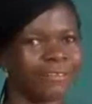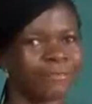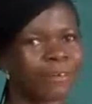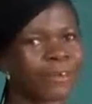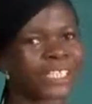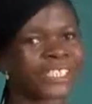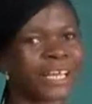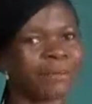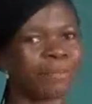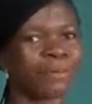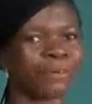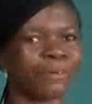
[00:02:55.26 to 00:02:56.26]
For
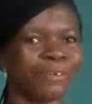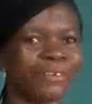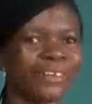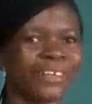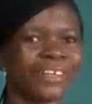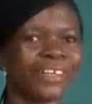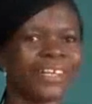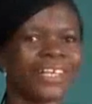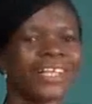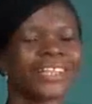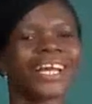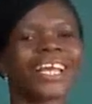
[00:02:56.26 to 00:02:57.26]
example,
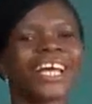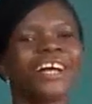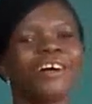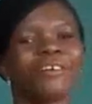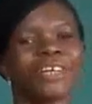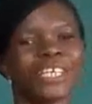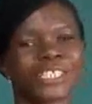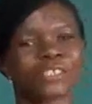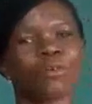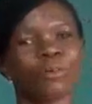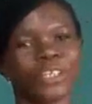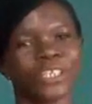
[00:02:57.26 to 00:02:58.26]
the girl is
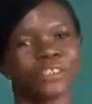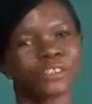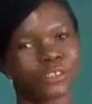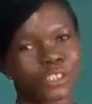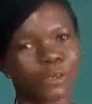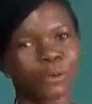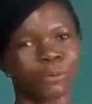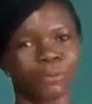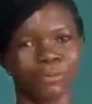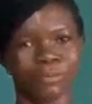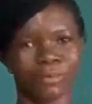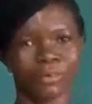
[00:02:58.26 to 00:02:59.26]
going to
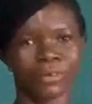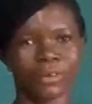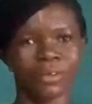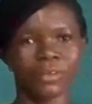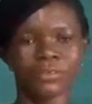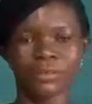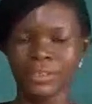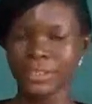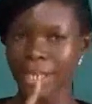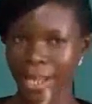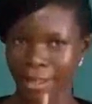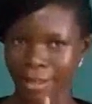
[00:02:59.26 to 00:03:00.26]
school. So
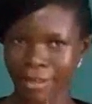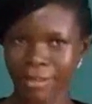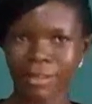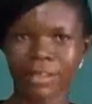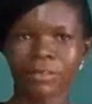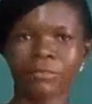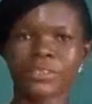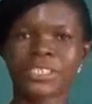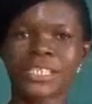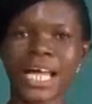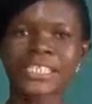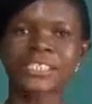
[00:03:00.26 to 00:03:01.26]
there, we'll
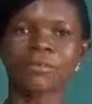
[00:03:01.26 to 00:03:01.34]
start